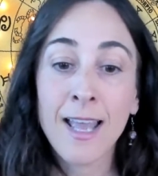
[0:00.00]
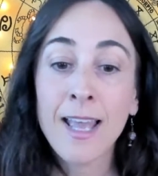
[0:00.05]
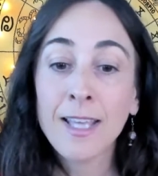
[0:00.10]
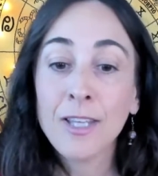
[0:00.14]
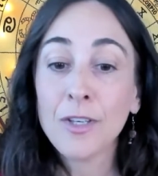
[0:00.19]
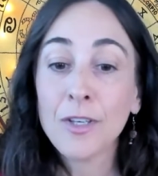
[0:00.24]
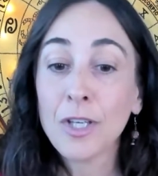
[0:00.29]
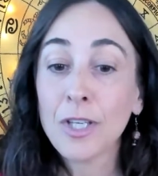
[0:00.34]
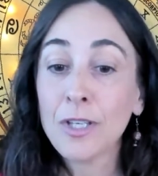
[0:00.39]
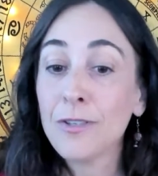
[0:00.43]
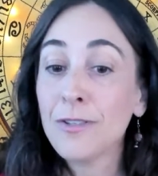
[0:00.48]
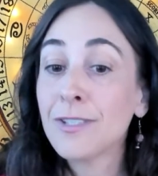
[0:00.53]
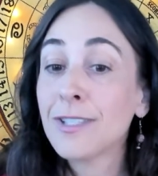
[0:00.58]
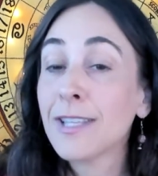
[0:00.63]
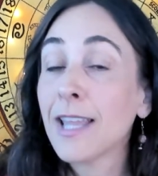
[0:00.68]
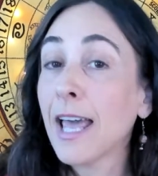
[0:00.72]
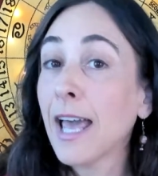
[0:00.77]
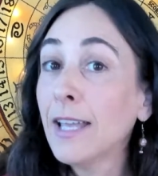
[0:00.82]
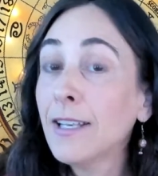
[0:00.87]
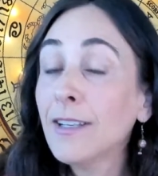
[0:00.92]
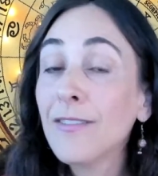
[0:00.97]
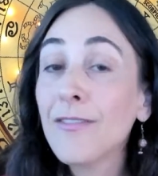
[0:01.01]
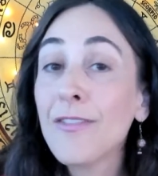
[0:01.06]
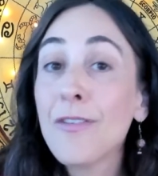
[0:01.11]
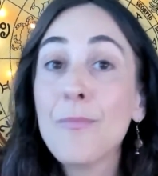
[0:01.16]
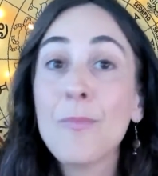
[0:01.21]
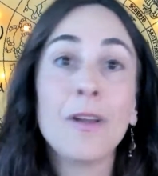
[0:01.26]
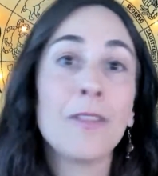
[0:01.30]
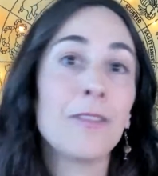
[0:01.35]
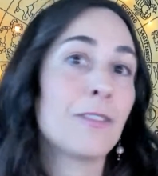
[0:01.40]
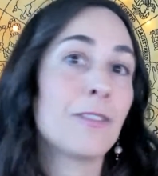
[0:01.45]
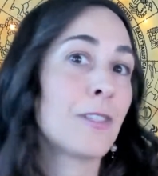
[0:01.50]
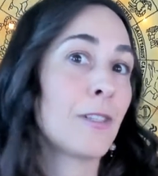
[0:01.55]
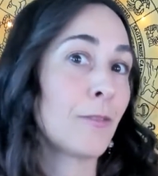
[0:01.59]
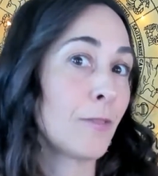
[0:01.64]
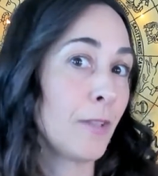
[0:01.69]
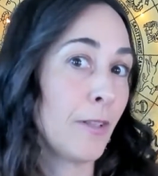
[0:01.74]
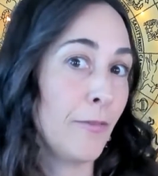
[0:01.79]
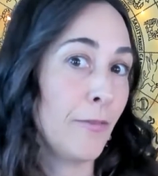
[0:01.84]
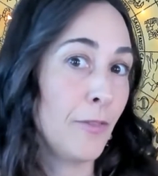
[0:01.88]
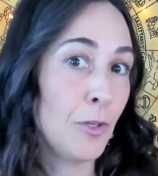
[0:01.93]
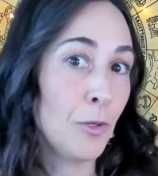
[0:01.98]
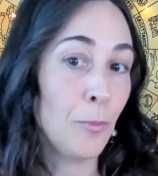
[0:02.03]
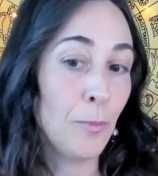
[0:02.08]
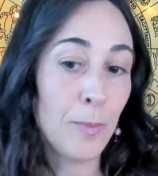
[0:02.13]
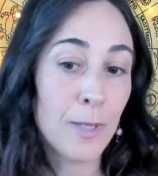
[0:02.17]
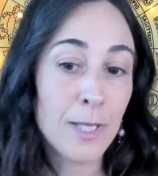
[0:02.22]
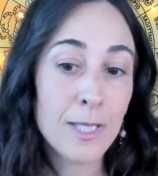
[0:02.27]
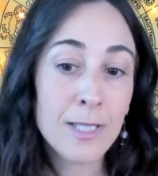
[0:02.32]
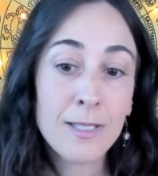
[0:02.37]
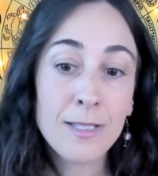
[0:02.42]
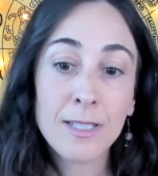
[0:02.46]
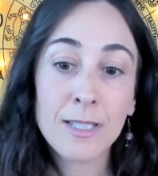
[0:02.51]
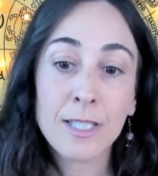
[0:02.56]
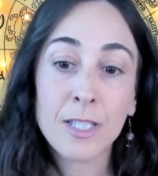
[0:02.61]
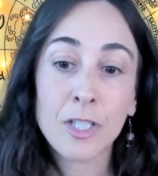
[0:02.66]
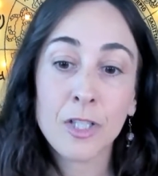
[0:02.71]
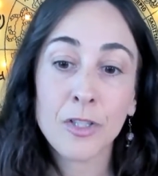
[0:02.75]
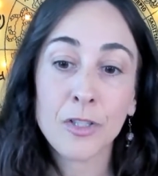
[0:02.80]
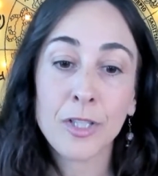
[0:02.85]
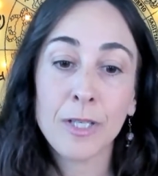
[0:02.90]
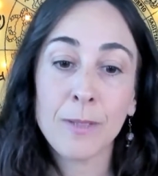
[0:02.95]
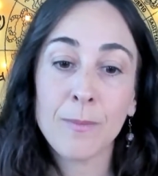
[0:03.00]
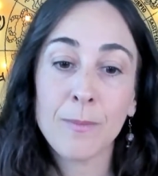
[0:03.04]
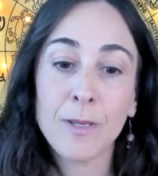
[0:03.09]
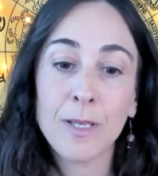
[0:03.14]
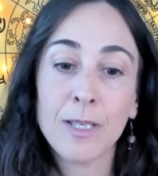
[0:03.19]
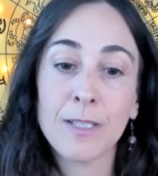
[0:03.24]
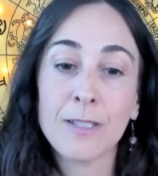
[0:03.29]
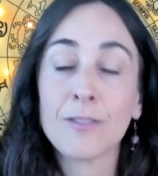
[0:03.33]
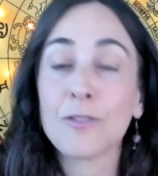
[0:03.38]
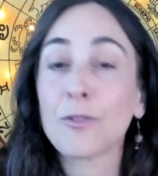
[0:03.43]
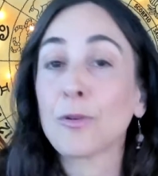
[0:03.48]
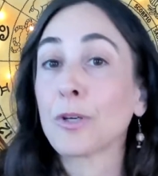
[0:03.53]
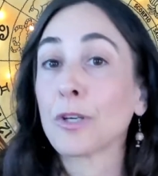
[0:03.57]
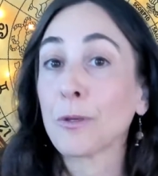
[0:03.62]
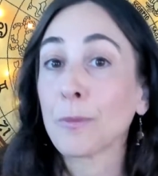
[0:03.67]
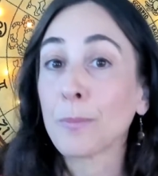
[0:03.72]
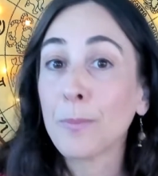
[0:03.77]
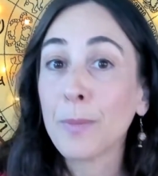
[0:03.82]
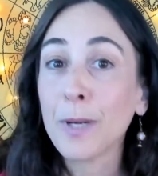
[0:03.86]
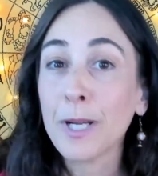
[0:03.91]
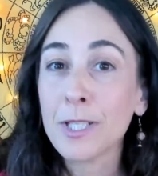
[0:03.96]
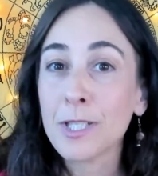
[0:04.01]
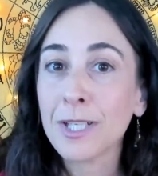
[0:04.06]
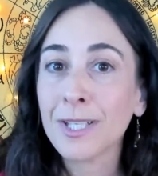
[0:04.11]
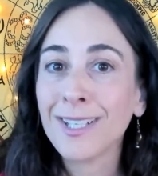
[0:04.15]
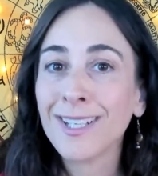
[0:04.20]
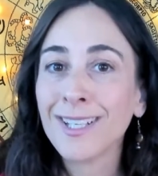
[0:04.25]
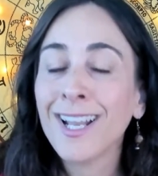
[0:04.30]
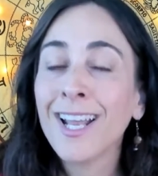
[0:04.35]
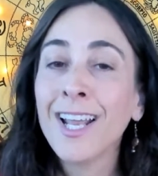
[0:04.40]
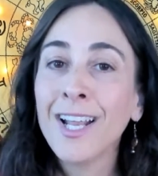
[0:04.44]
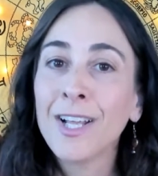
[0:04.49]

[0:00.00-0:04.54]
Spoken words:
You can use the end of the month to review business agreements or your budget.